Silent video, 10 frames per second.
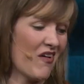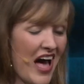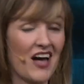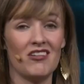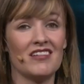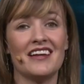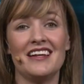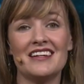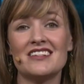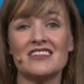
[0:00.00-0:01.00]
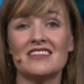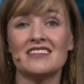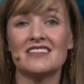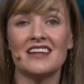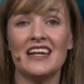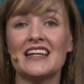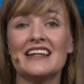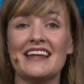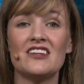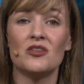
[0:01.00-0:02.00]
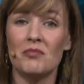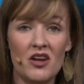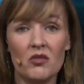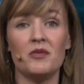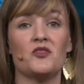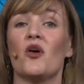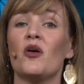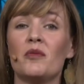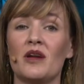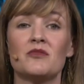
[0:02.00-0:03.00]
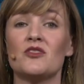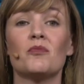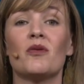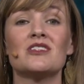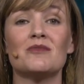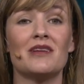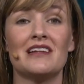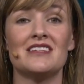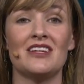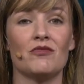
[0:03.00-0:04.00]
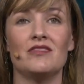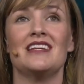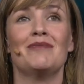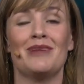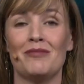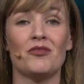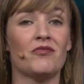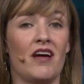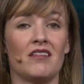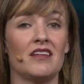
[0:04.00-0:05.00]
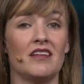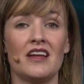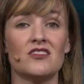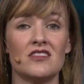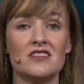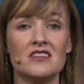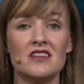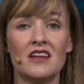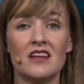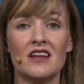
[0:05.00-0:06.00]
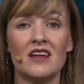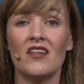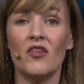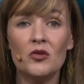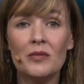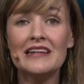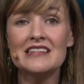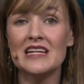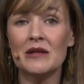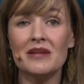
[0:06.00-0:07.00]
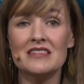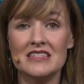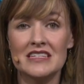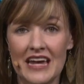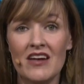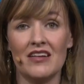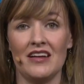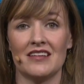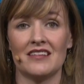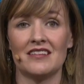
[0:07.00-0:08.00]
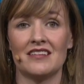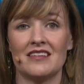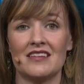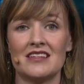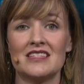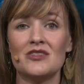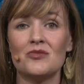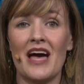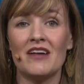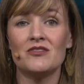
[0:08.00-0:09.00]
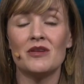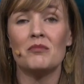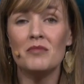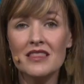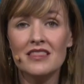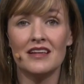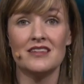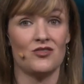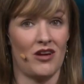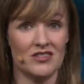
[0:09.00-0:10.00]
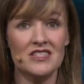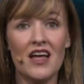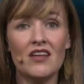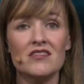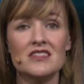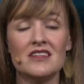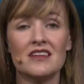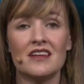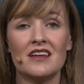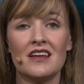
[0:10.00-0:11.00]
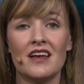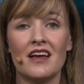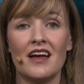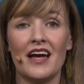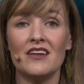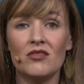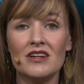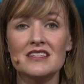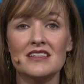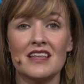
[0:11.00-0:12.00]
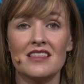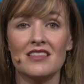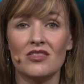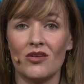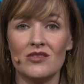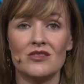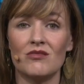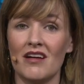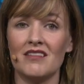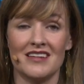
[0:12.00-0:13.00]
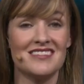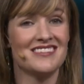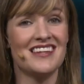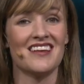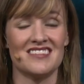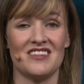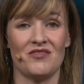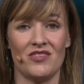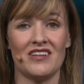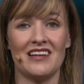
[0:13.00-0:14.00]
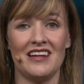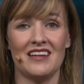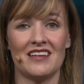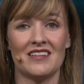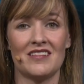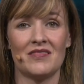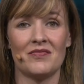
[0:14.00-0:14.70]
Now, our initial inclination may not be to open up to the possibility of deeply profound connections. Vulnerability can be scary, since we have to admit things to ourselves and risk that those around us see us differently.